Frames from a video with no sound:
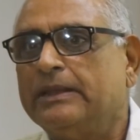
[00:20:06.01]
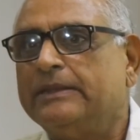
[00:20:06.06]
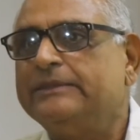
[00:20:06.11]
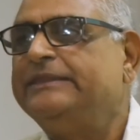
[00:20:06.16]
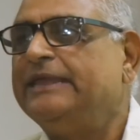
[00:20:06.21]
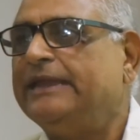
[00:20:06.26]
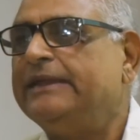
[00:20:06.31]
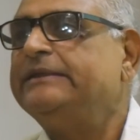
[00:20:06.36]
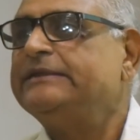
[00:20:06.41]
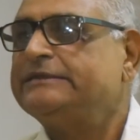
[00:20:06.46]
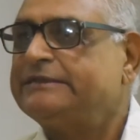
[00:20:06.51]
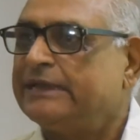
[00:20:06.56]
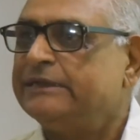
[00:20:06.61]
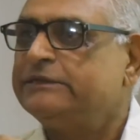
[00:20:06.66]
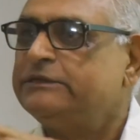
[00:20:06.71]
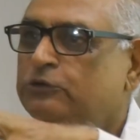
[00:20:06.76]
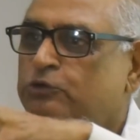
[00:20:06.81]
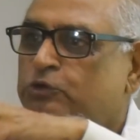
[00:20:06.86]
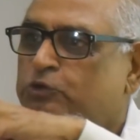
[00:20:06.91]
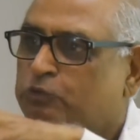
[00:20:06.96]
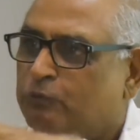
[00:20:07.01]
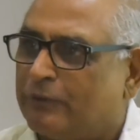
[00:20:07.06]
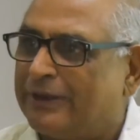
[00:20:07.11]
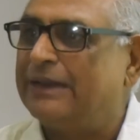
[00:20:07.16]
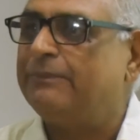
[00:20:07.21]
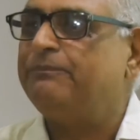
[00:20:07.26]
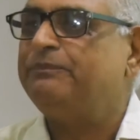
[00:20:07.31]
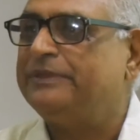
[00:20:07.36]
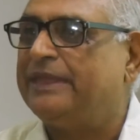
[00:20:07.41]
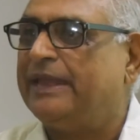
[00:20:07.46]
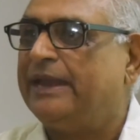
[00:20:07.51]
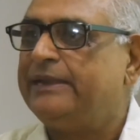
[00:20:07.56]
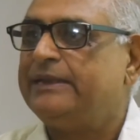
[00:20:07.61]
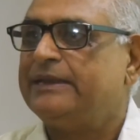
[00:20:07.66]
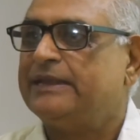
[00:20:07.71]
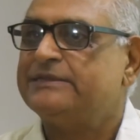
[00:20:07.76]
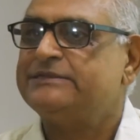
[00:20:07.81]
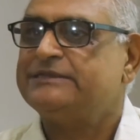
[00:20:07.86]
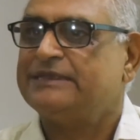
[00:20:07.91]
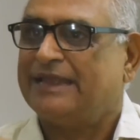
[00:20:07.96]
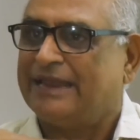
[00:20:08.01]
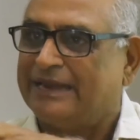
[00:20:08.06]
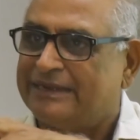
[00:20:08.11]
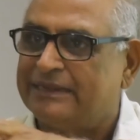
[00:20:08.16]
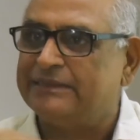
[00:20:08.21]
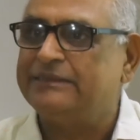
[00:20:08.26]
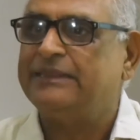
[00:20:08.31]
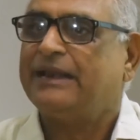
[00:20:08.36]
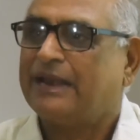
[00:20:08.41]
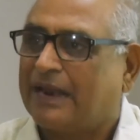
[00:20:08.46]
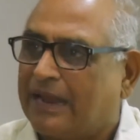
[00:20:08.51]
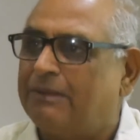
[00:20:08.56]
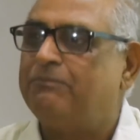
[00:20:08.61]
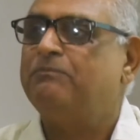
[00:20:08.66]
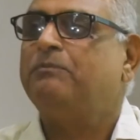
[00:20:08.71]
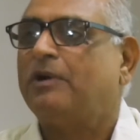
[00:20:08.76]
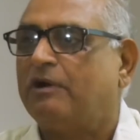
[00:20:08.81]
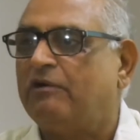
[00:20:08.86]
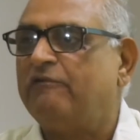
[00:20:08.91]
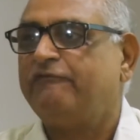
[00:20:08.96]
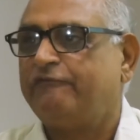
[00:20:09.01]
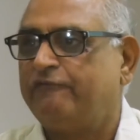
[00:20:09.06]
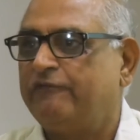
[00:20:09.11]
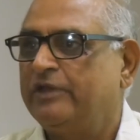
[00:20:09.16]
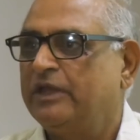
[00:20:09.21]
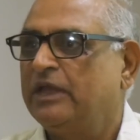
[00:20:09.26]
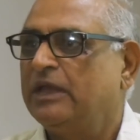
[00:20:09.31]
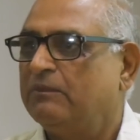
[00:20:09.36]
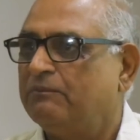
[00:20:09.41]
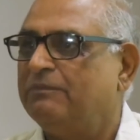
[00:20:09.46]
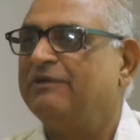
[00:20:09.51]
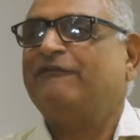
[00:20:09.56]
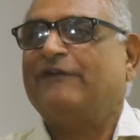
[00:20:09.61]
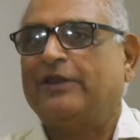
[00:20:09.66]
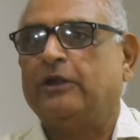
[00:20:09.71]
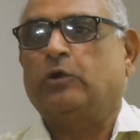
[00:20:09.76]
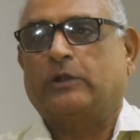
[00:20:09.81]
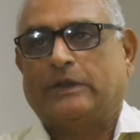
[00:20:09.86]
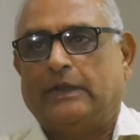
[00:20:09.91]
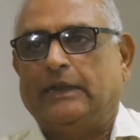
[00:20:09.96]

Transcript: They decided to develop that as another hub of buffalo